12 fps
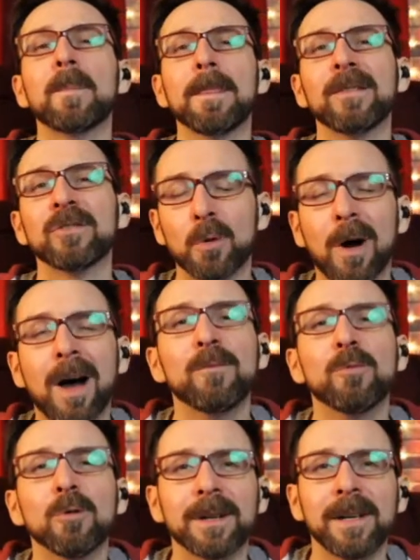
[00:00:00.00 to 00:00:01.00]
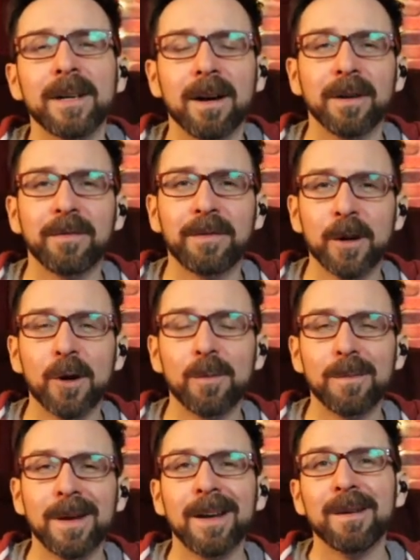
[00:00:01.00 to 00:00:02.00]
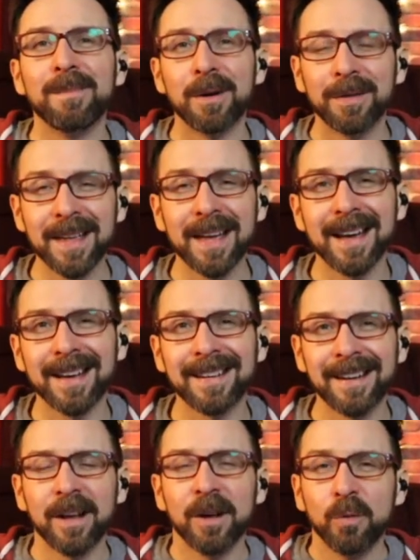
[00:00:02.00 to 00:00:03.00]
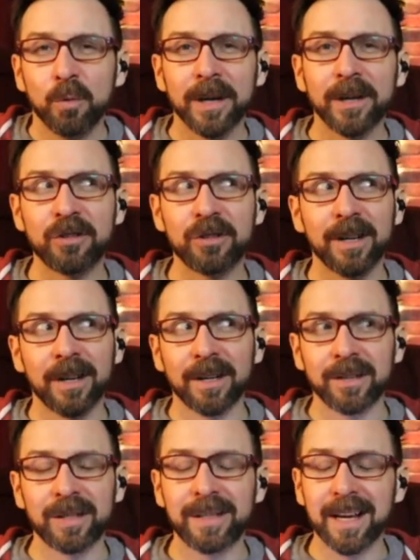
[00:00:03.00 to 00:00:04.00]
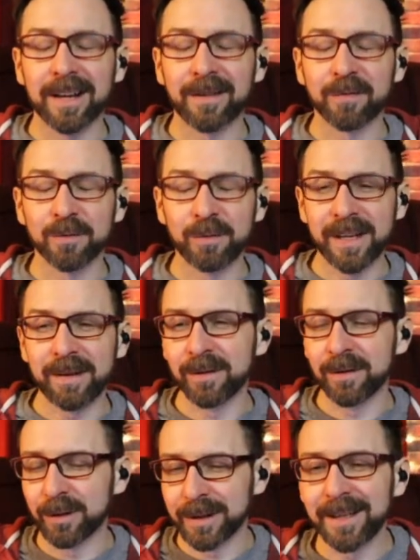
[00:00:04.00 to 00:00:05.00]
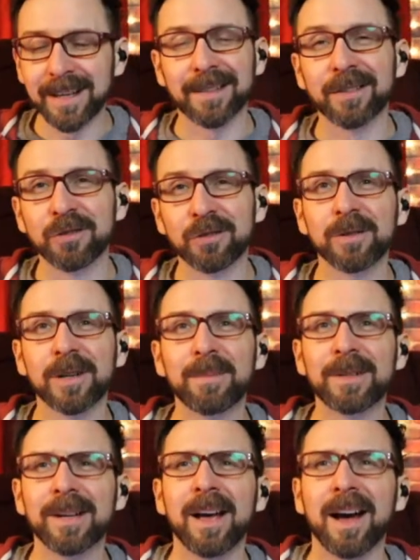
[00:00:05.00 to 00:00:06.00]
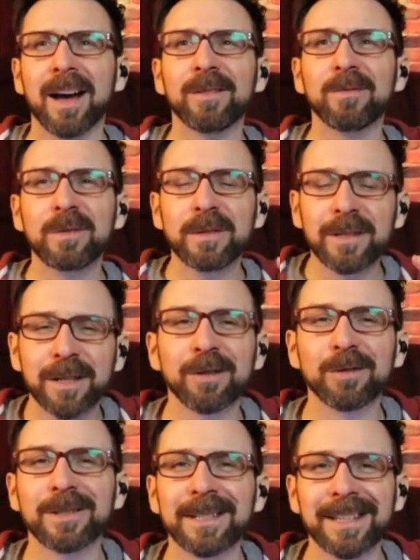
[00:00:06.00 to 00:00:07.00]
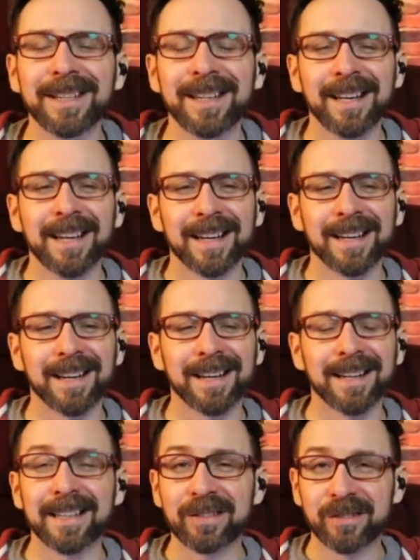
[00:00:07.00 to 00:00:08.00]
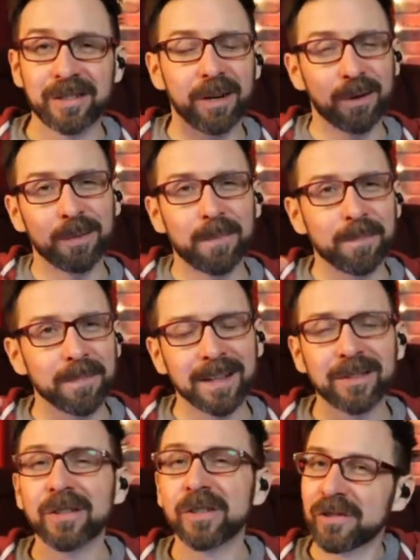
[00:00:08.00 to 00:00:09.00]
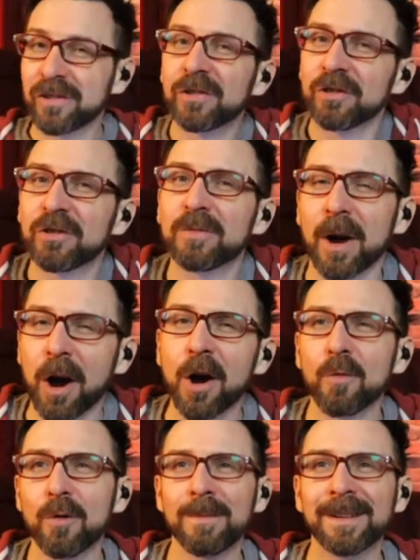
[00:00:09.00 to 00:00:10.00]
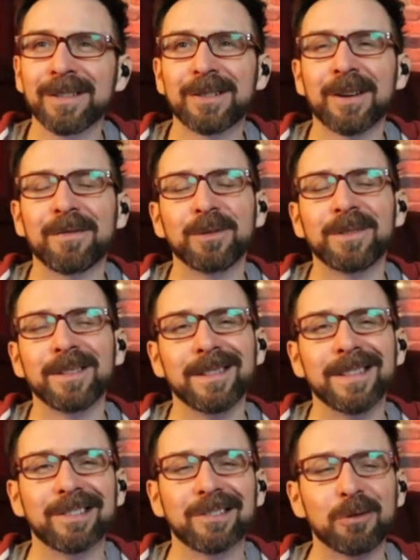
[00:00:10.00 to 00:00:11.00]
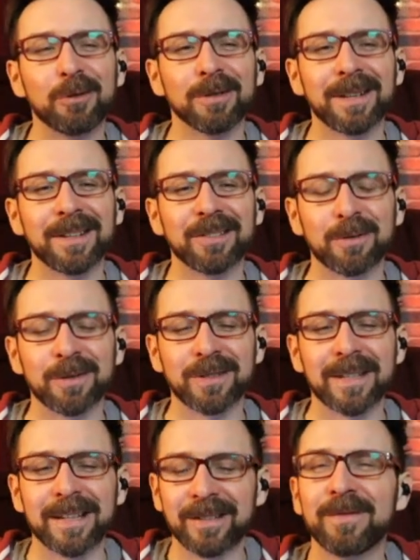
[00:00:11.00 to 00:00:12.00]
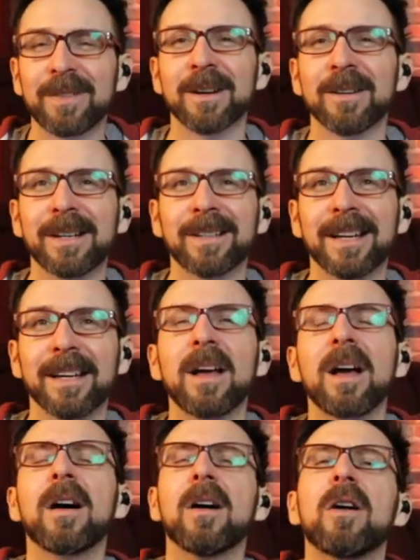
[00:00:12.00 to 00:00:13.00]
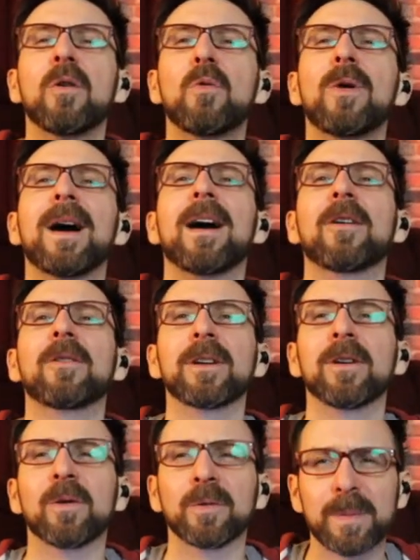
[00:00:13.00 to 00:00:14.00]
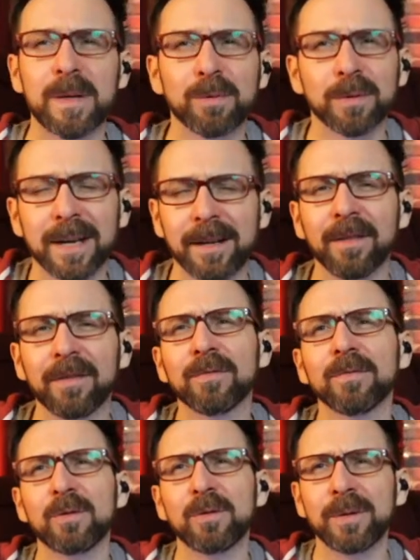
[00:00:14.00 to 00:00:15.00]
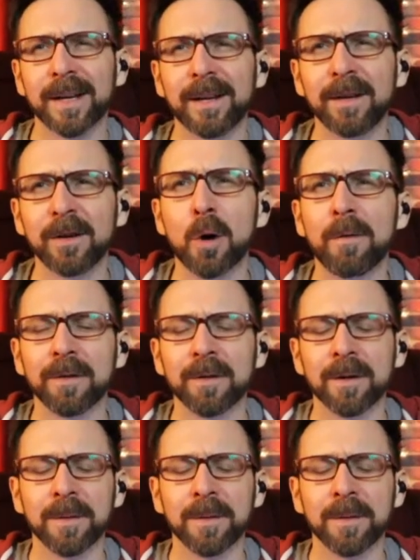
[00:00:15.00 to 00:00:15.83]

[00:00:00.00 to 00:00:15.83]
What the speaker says: So I'm working on a film about that, which to get through even looking at the script, I literally, it's there's some heartwarming stuff within this story, so it is very like, oh wow, people getting through, getting over,